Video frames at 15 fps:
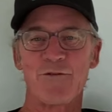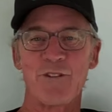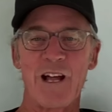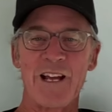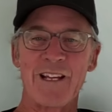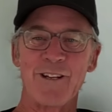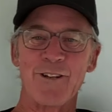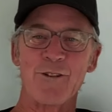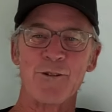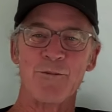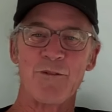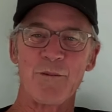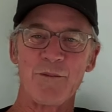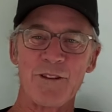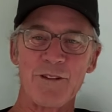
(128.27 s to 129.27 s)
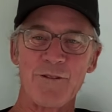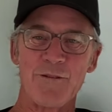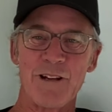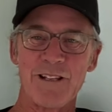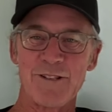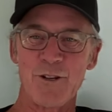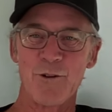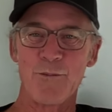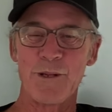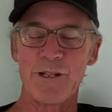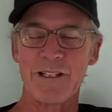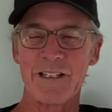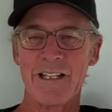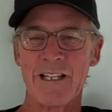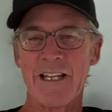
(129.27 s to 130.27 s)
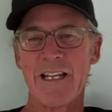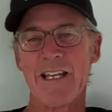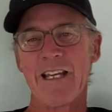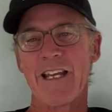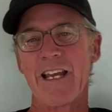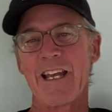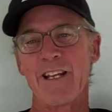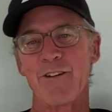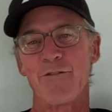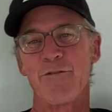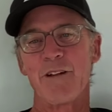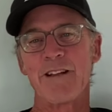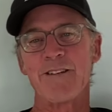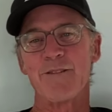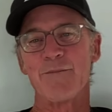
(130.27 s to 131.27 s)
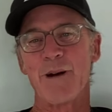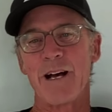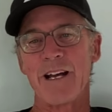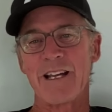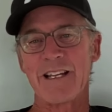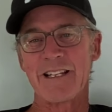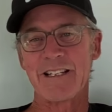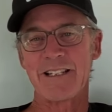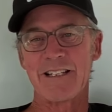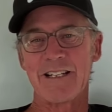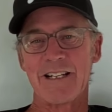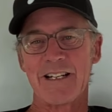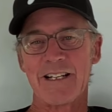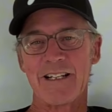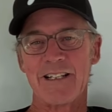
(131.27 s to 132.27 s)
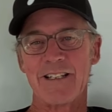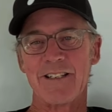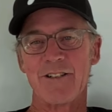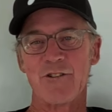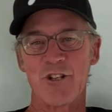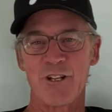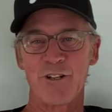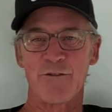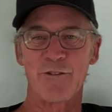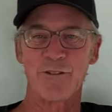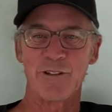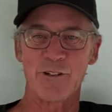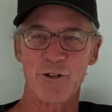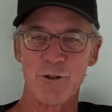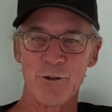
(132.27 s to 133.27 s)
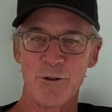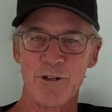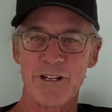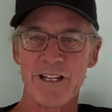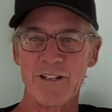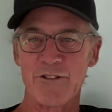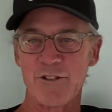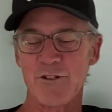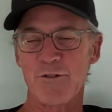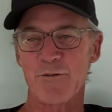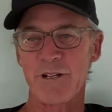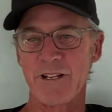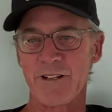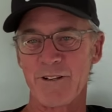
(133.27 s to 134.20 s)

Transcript: flying home from the US Open, and a friend of mine, Jennifer LaCour, had just written